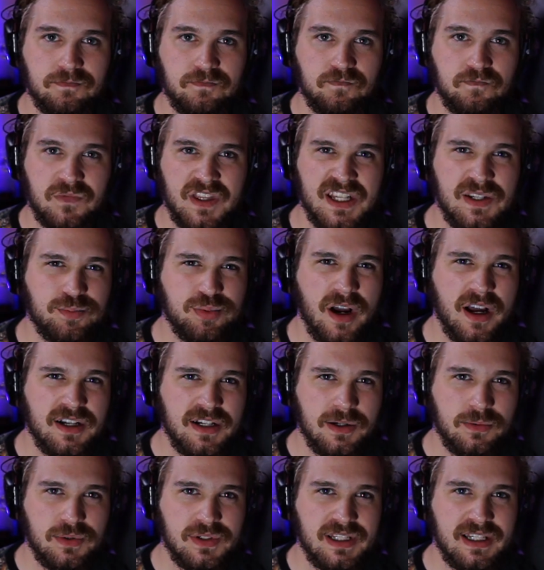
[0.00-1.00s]
this
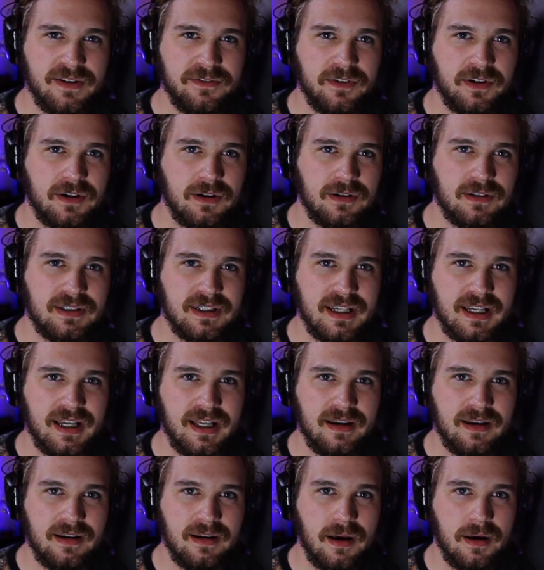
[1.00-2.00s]
project was difficult
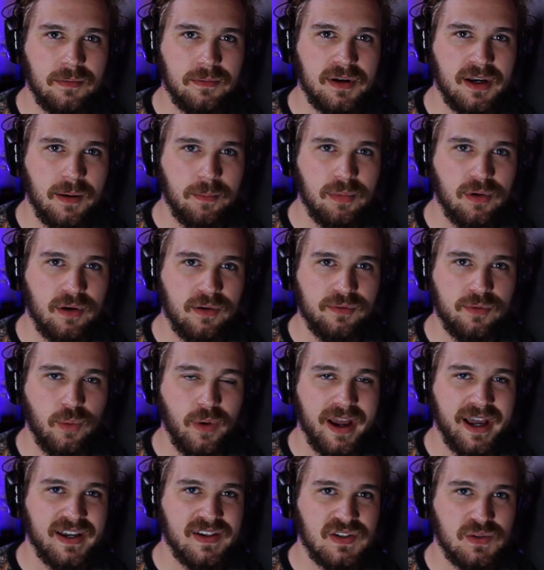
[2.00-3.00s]
in a number of
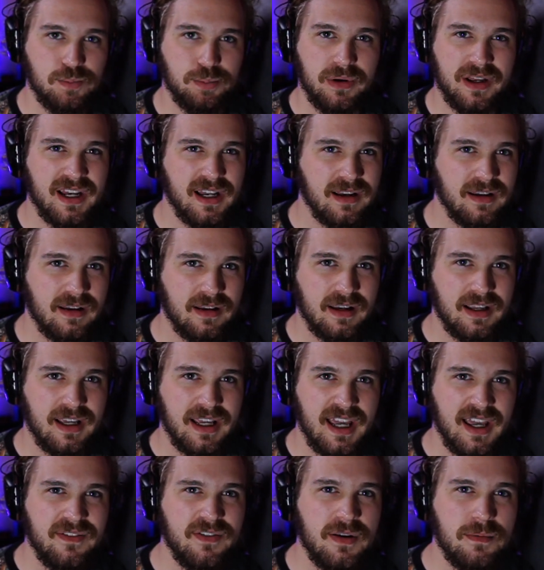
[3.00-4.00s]
ways, but
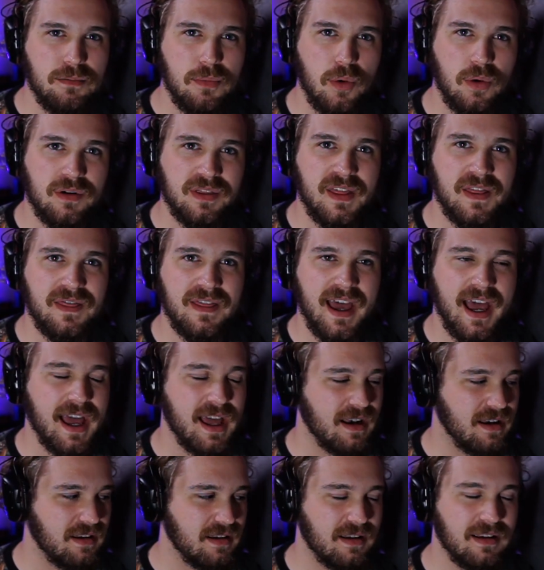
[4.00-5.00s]
even more than that,
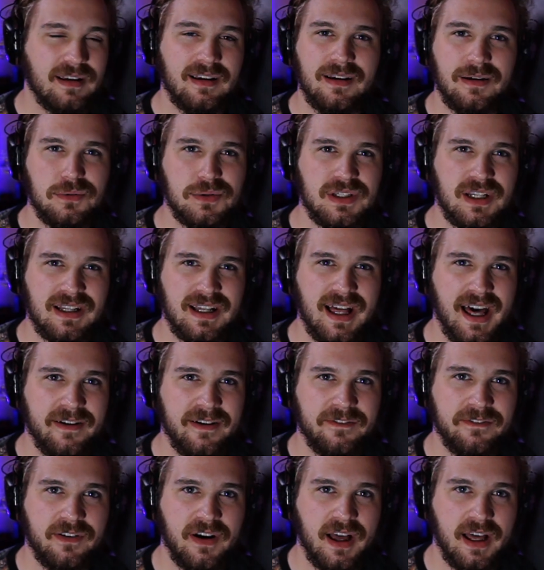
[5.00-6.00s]
it was a lot of
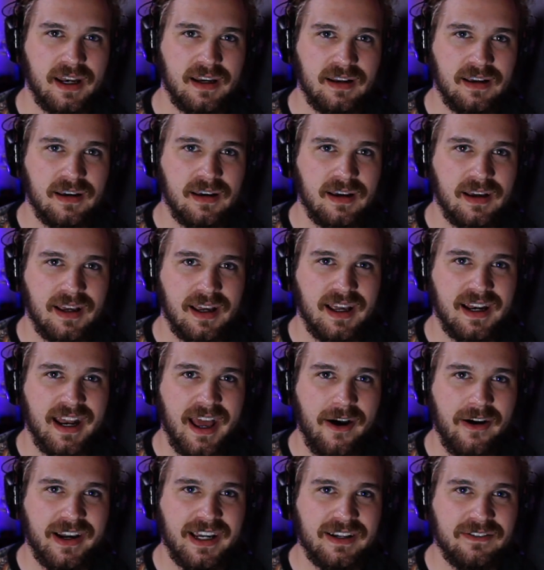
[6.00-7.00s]
fun. And now
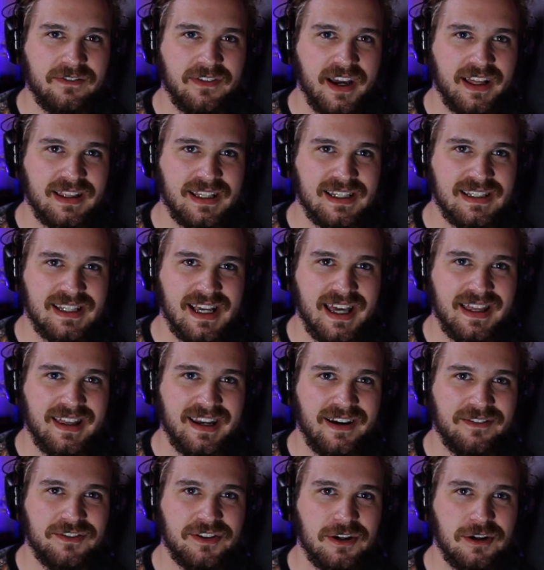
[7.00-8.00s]
I can finally say that
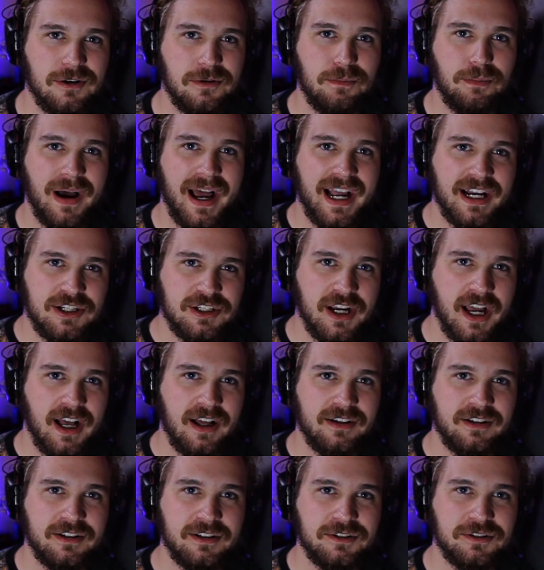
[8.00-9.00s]
I've turned my
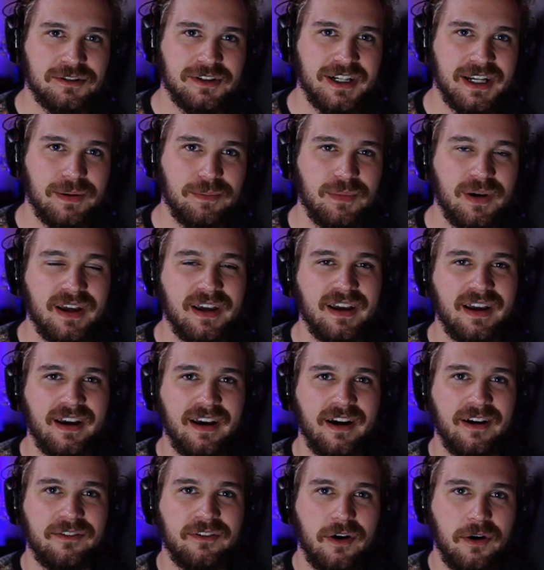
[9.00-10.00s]
childhood dream
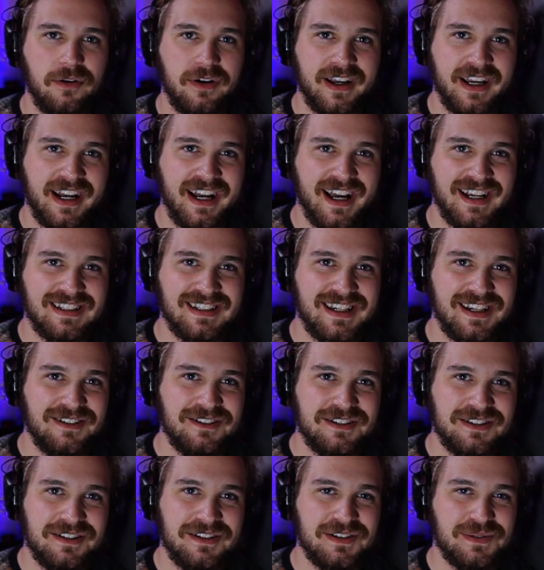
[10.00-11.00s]
of owning an
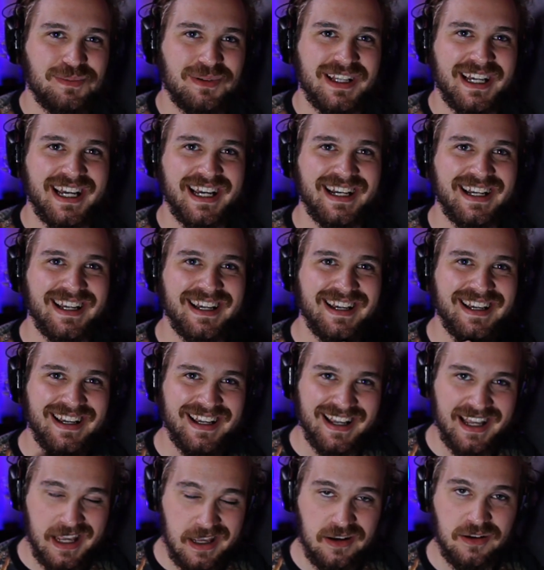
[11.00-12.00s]
executioner's blade
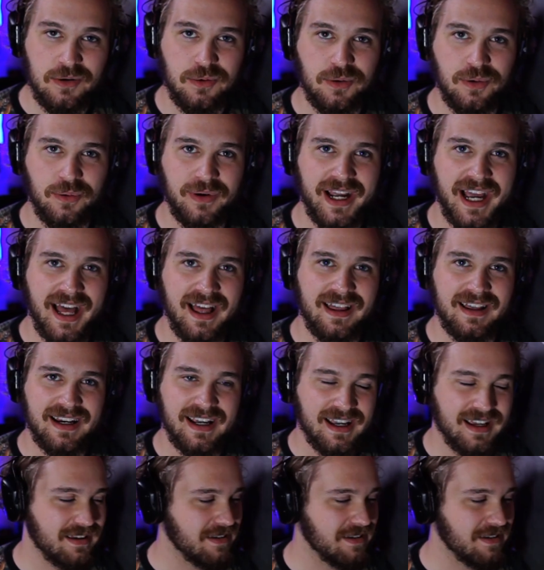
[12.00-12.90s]
into a reality.